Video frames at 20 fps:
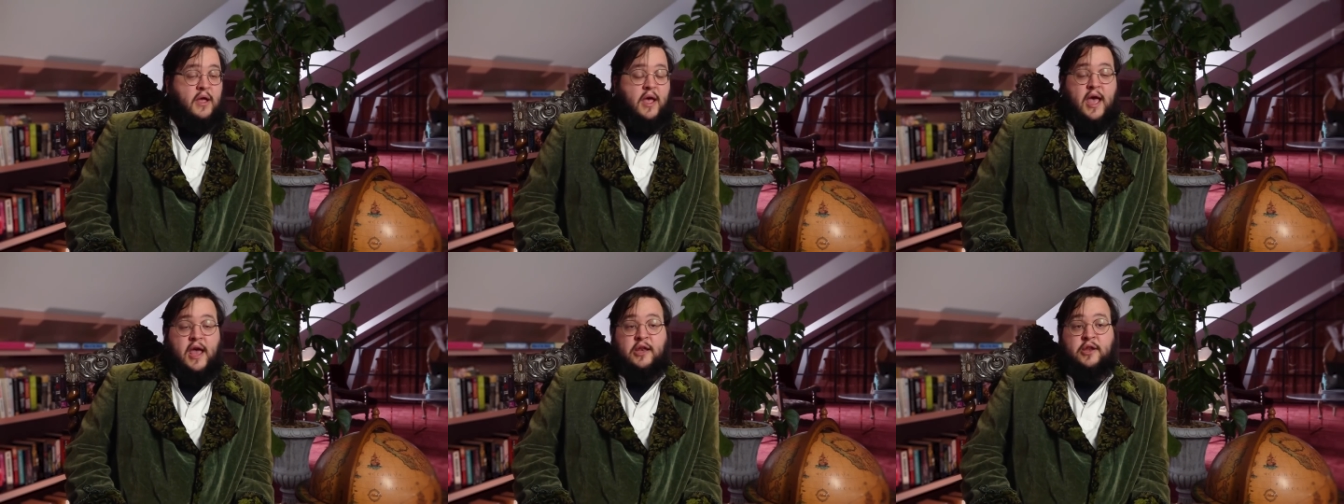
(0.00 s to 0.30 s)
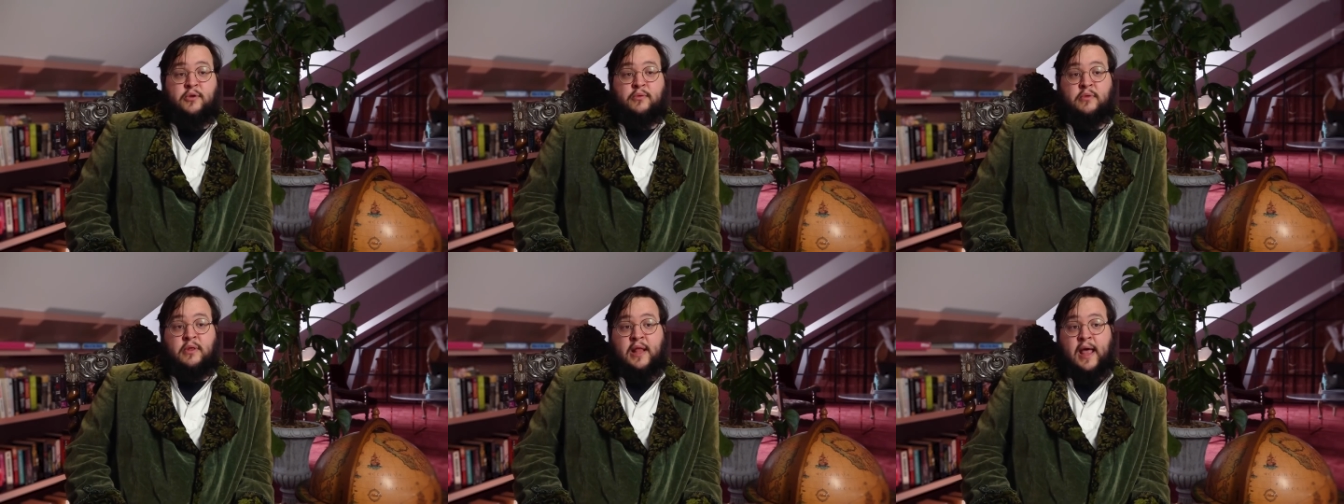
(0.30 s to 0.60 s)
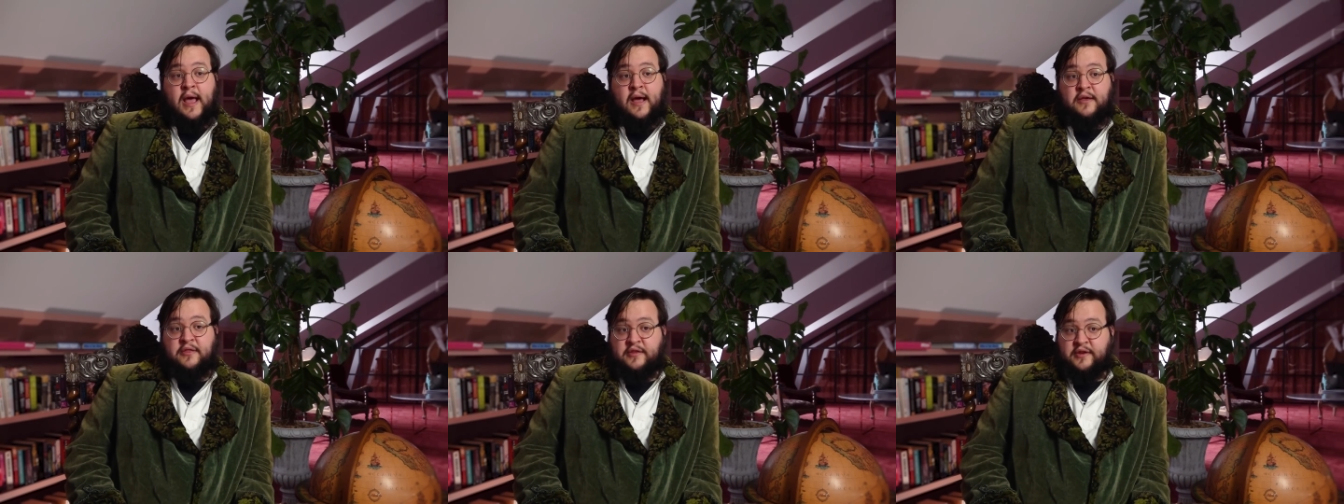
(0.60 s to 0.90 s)
and you
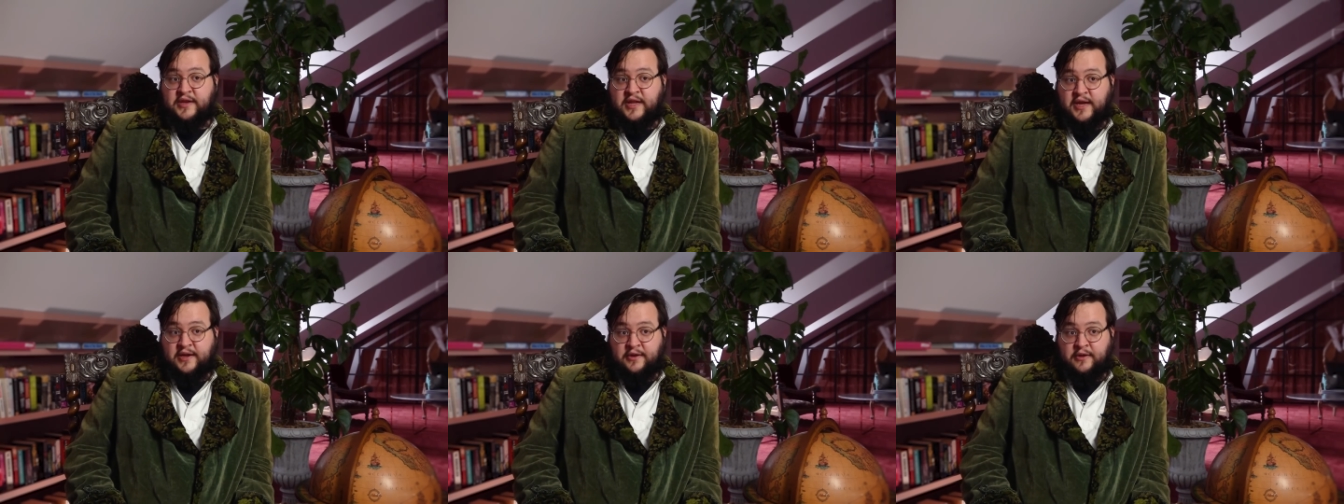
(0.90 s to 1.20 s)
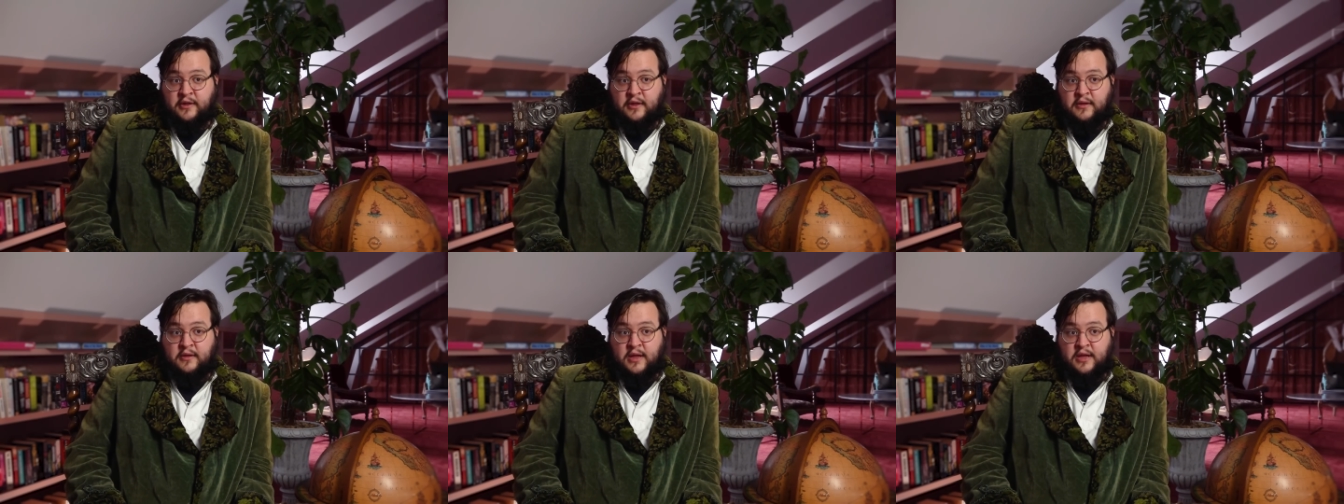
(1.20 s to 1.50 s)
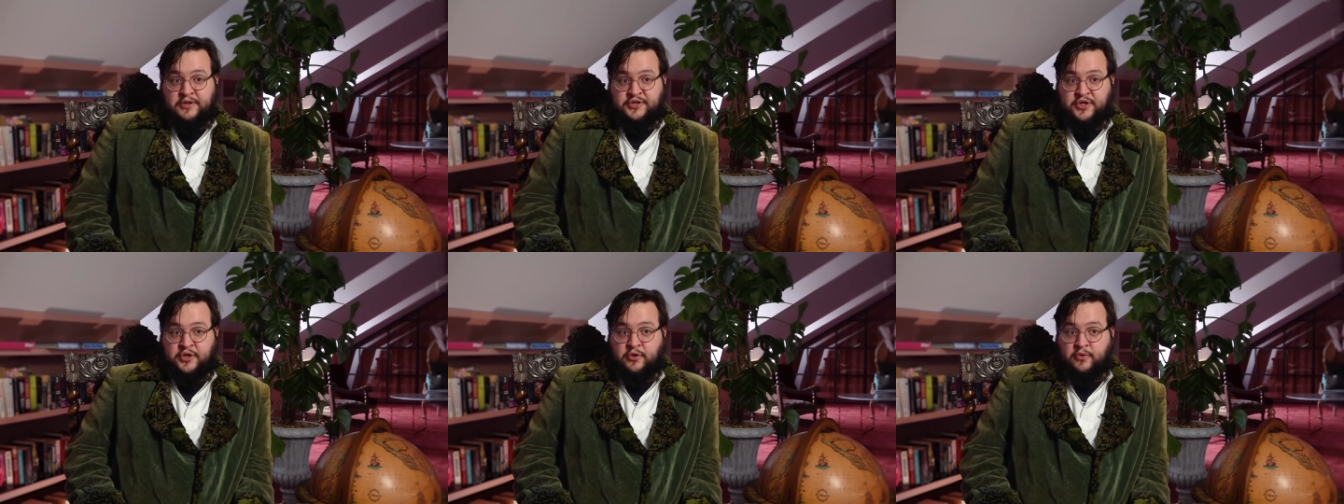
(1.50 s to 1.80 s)
lack the
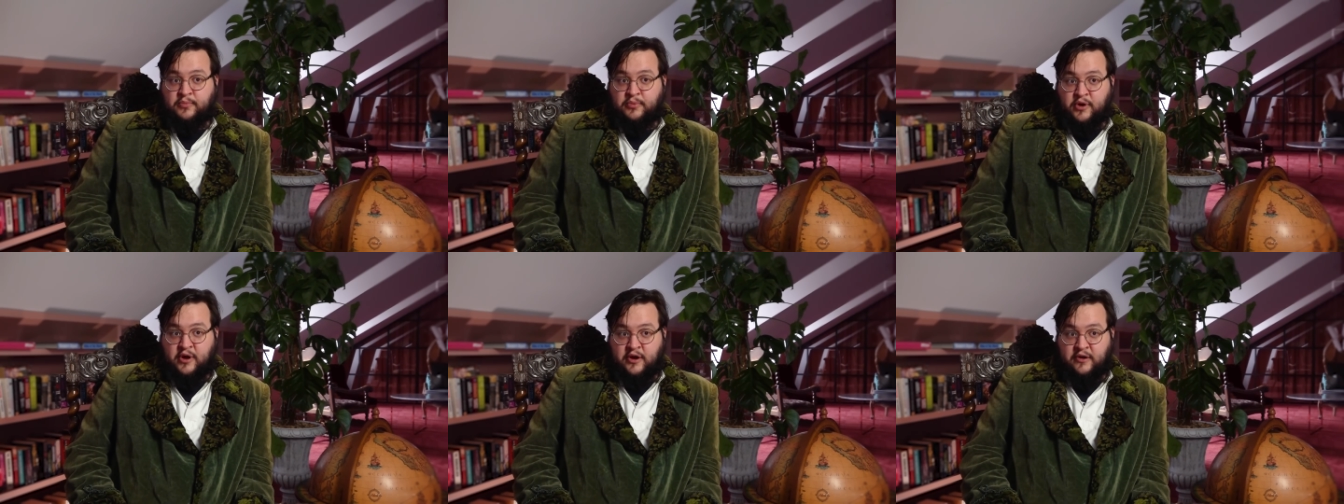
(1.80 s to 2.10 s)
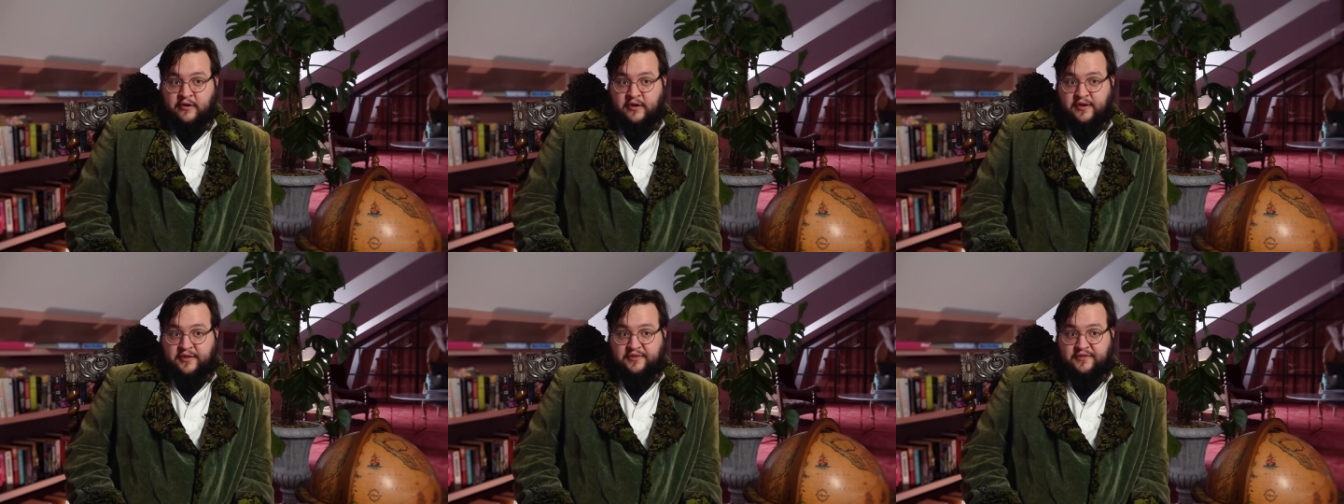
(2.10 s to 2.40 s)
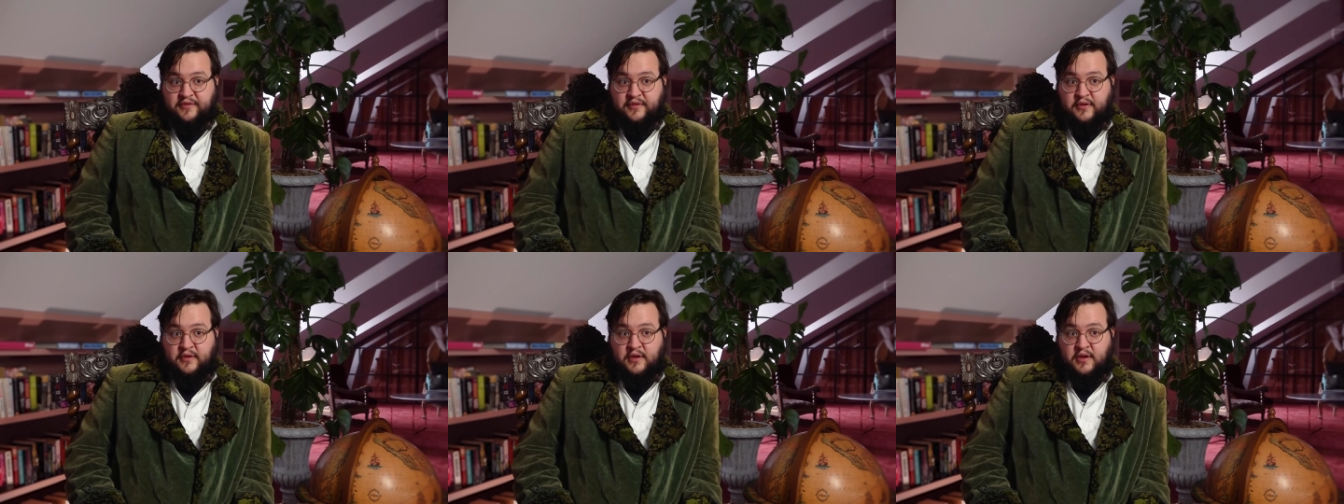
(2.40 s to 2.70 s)
technological progress